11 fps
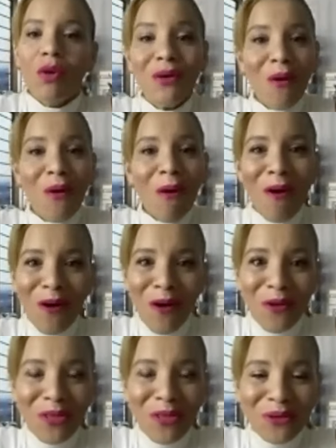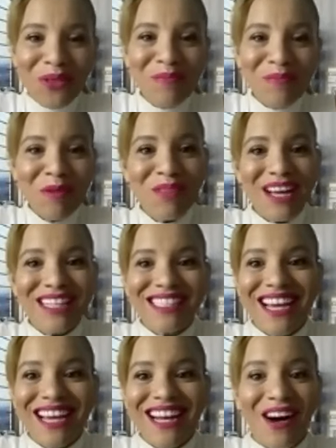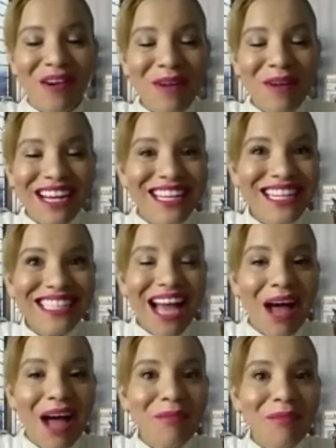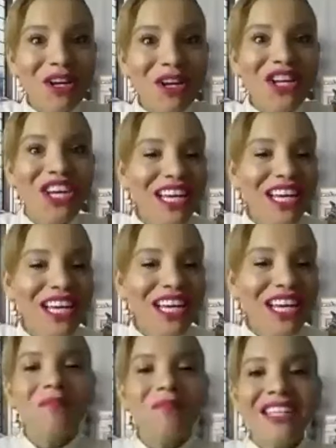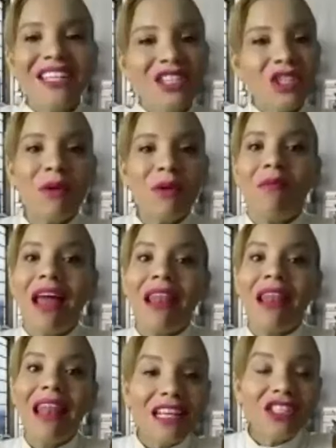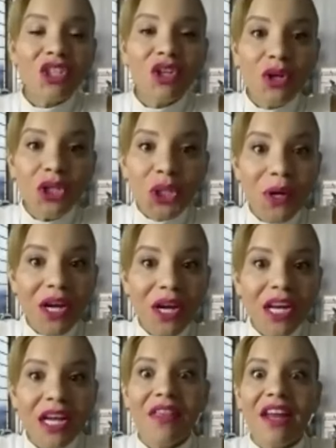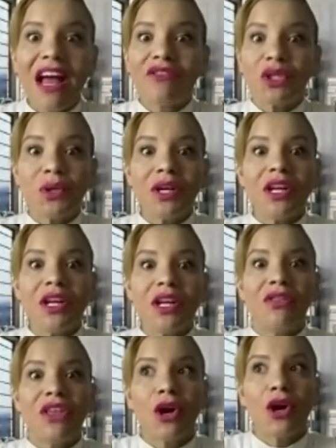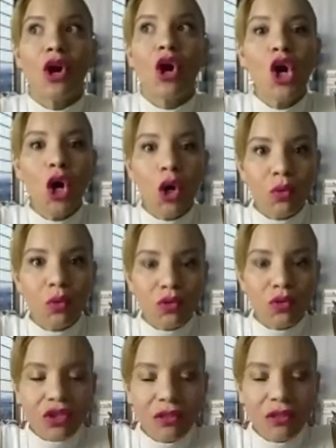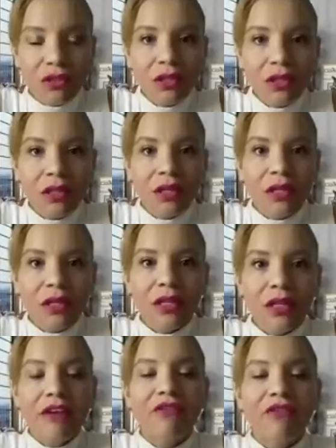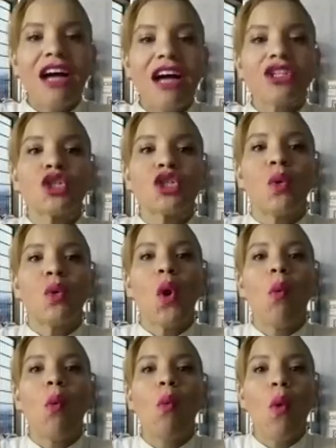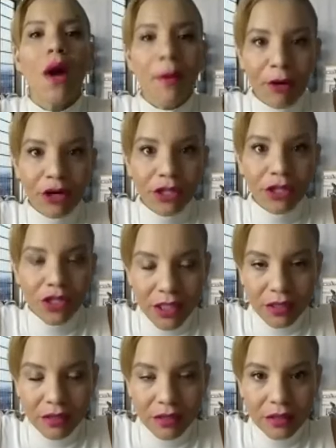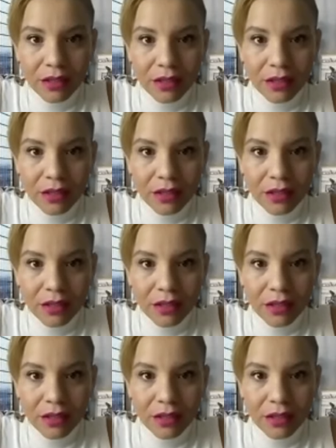We don't all go through the people that said, oh my goodness, I'm going to kill it. I just spent my last to go to training. And then after training, they're ghost. They've not shown one person.